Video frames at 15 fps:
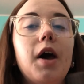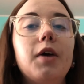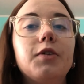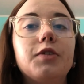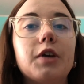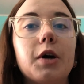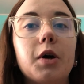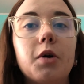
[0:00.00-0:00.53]

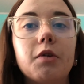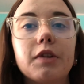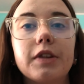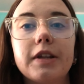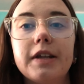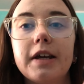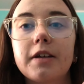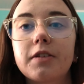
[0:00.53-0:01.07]
So
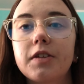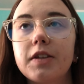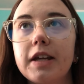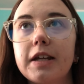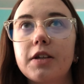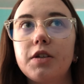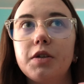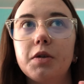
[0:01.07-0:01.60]
the next
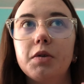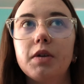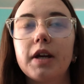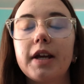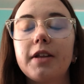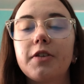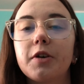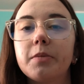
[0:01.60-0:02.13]
like two
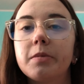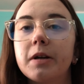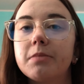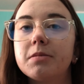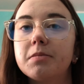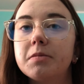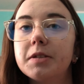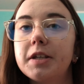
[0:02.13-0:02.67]
nights I'll
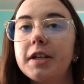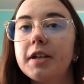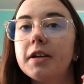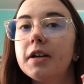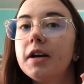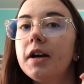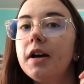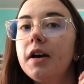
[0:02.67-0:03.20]
probably
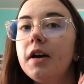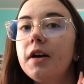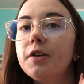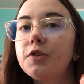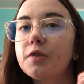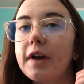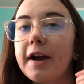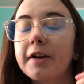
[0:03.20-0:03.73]

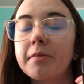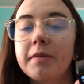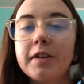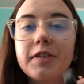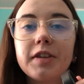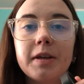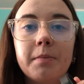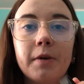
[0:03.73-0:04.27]
track my
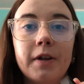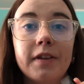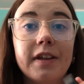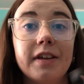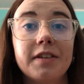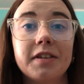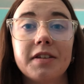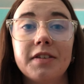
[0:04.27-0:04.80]
sleep on
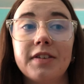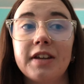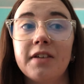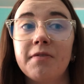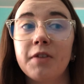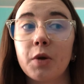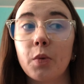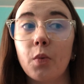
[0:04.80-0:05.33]
this and see
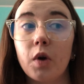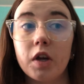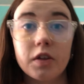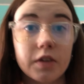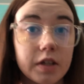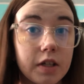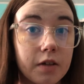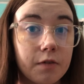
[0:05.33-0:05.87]
if there
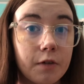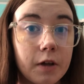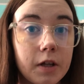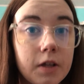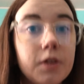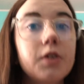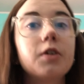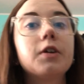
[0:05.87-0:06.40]
was a
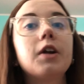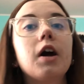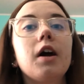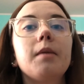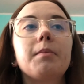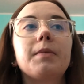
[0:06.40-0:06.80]
difference or not.